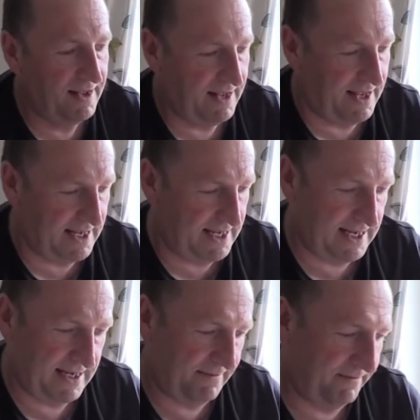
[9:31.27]

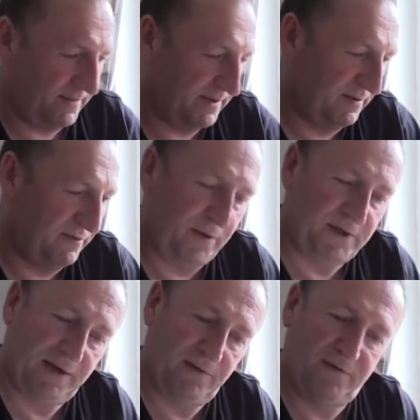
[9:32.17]
Um,
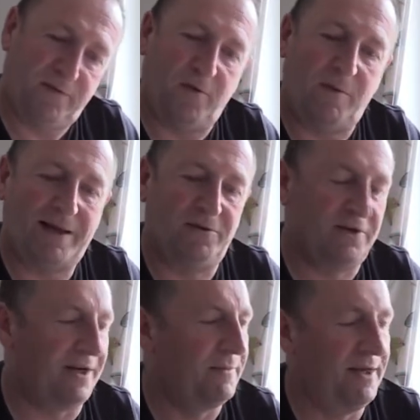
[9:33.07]
voting form, annual
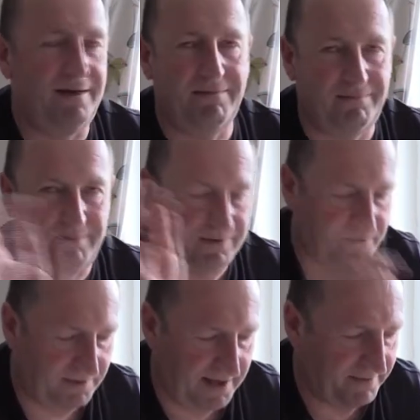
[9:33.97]
general meeting, like
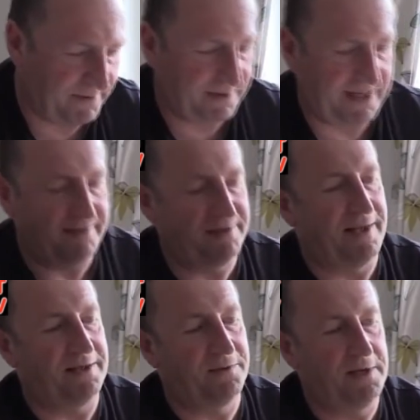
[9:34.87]
all that, we don't want to get into
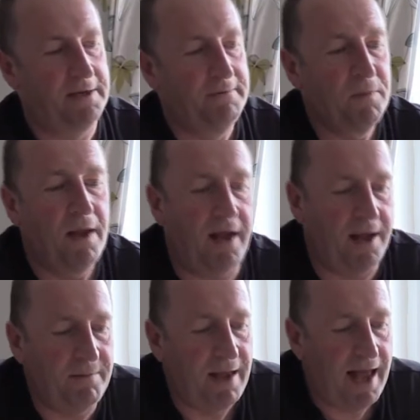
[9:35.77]
that, do we?
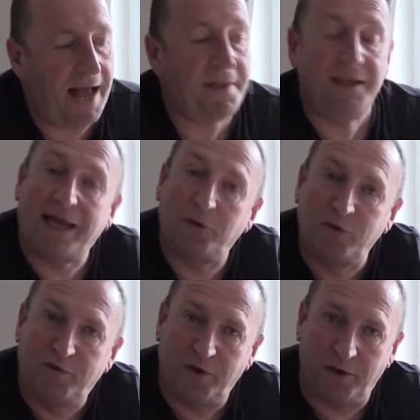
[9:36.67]
Um, and then the annual
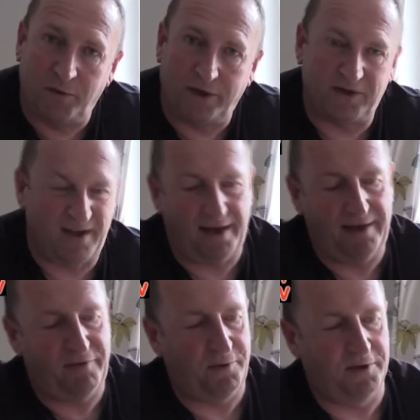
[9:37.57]
review, which again,
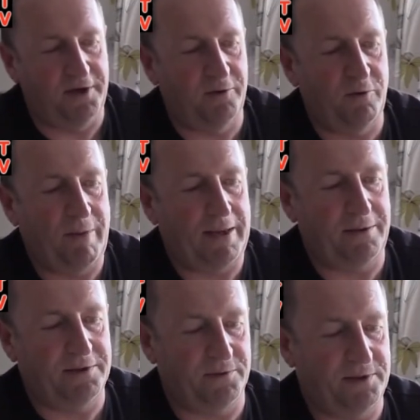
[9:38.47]
if you want to know all about
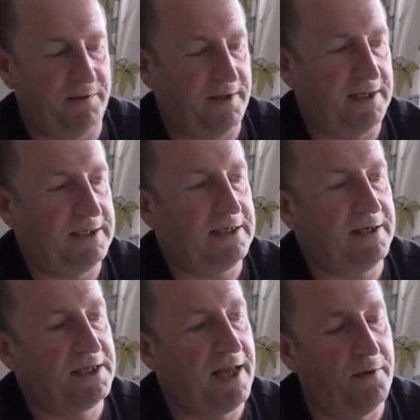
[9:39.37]
those sorts of things, it
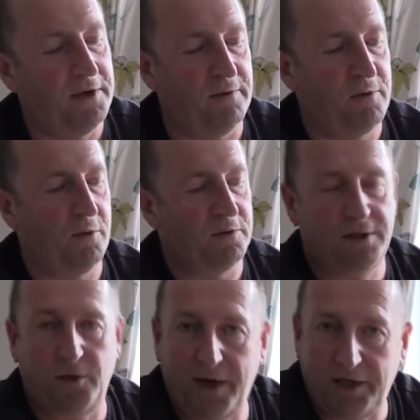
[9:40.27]
does tell you, of course,
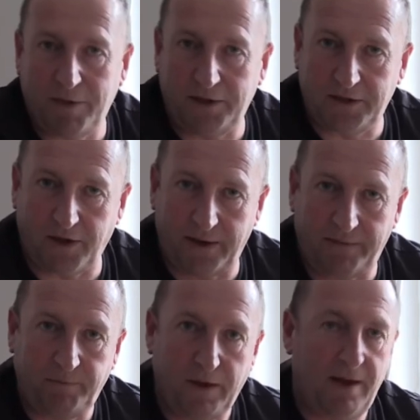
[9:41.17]
though, where your money's
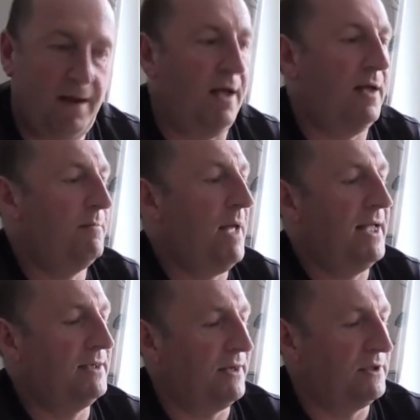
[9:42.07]
going um,
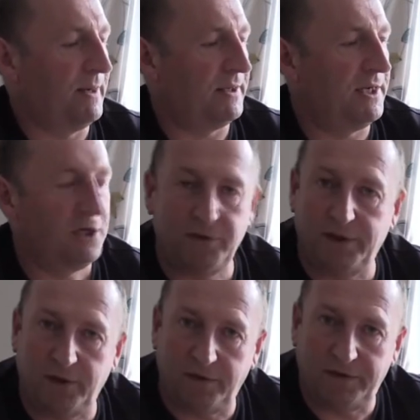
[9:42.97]
and tells you about the nature
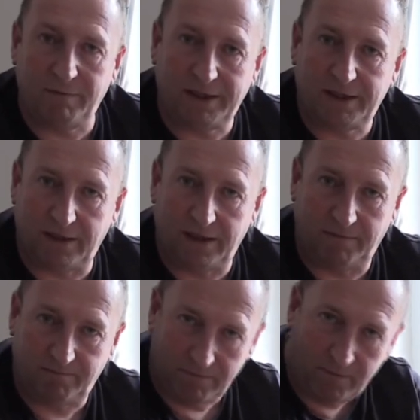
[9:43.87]
reserves and basically
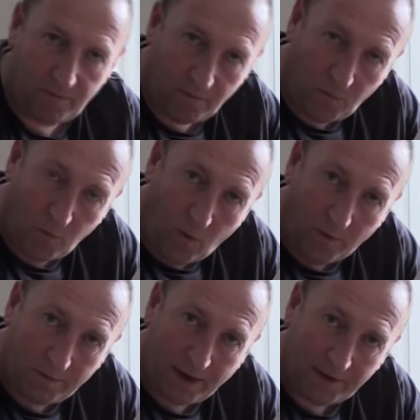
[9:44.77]
what
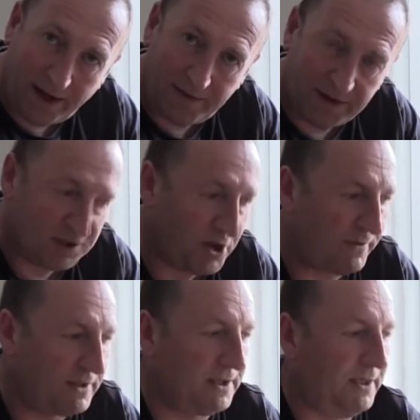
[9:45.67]
how, how this
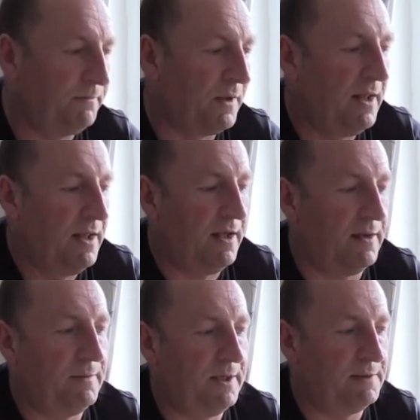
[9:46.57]
charity
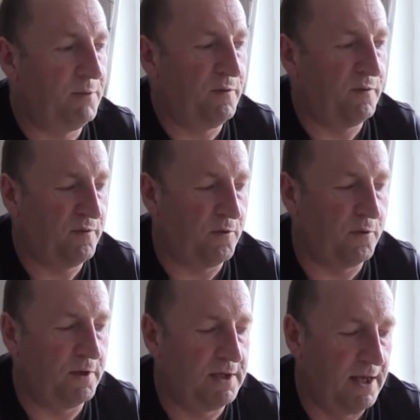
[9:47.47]
um, is moving
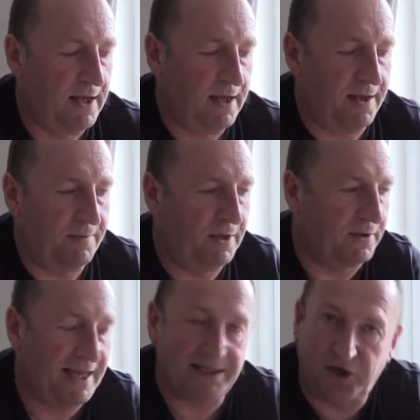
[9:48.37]
forward. Um, because
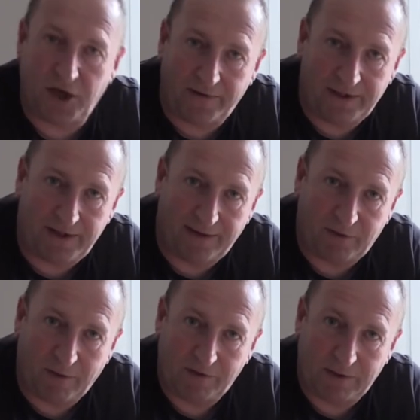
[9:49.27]
as a charity, they have
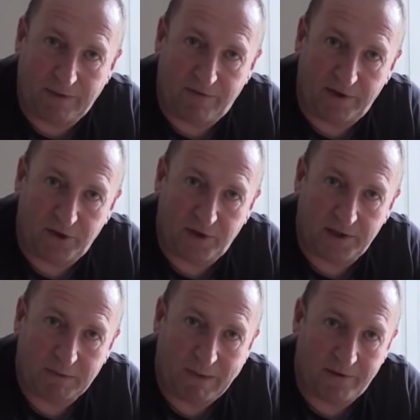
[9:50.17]
to obviously be very
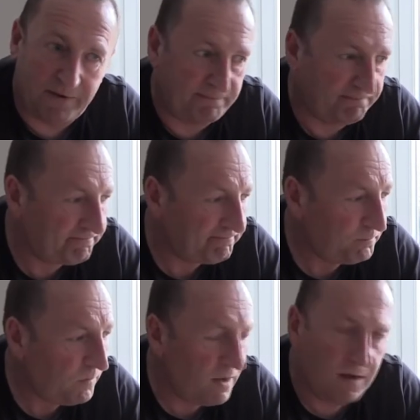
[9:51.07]
transparent.
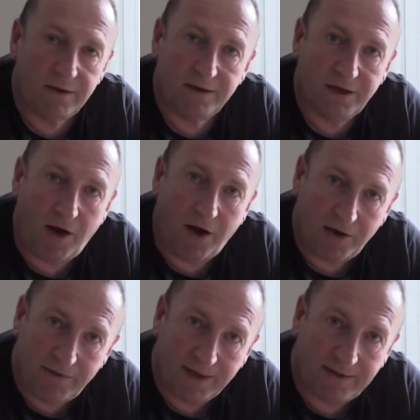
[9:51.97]
So I
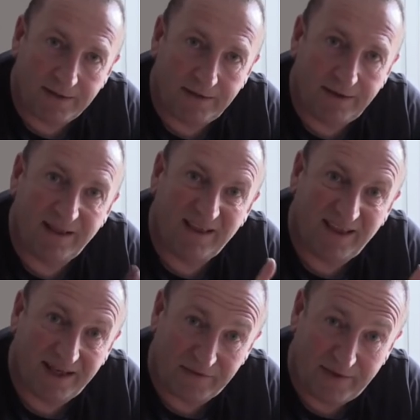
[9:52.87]
reckon
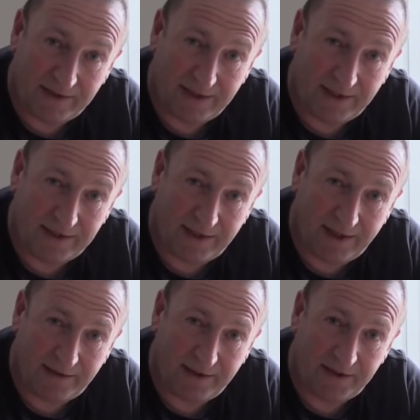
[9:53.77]
that's
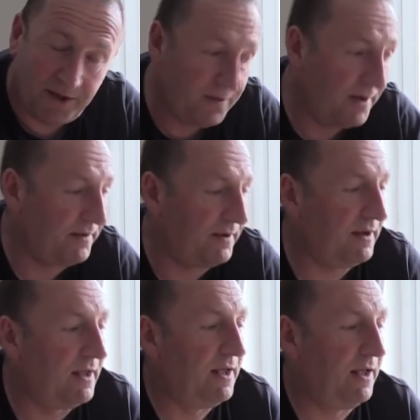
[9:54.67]
fantastic. There's no other
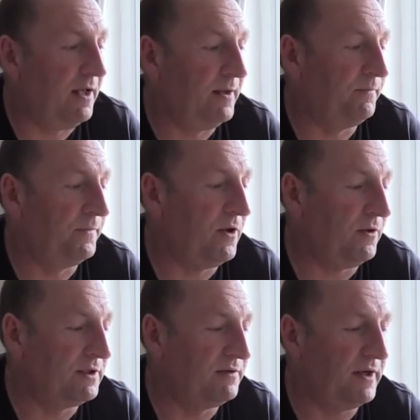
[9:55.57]
um,
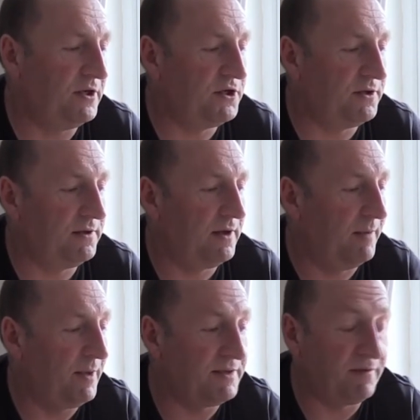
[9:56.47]
conservation, uh,
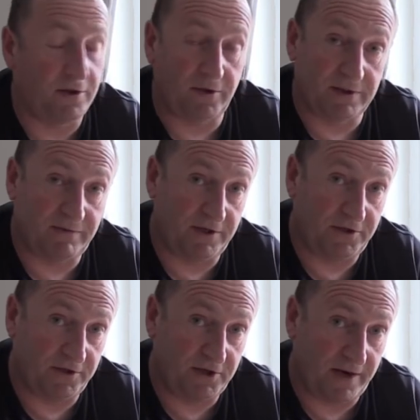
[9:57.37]
butterfly
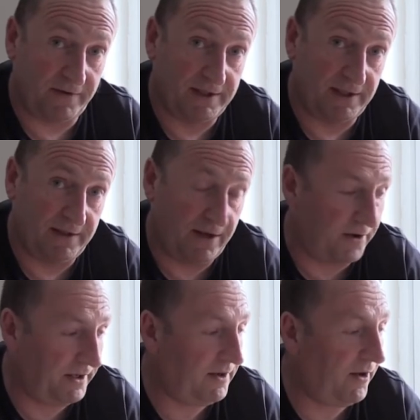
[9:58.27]
conservation charity that
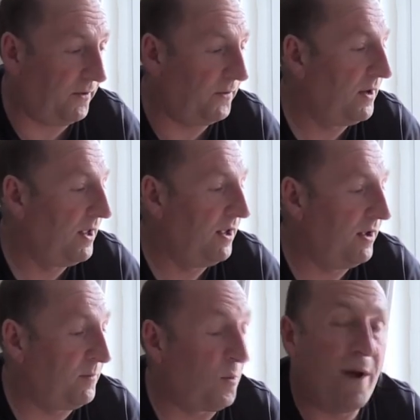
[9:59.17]
I know,
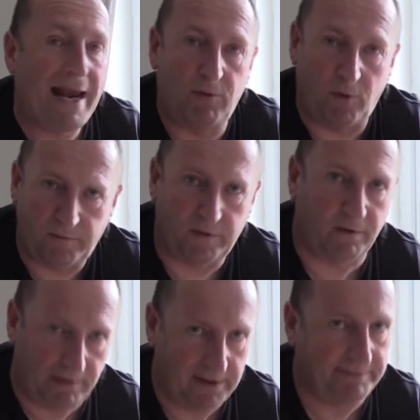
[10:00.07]
I'm aware of, not
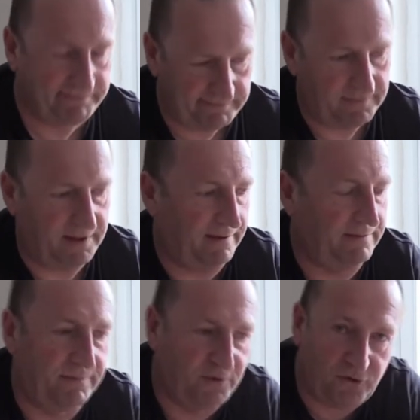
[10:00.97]
that I you know,
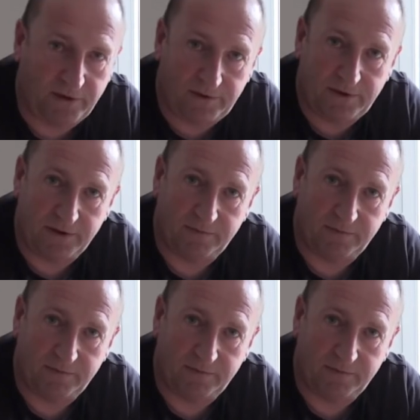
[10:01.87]
tried to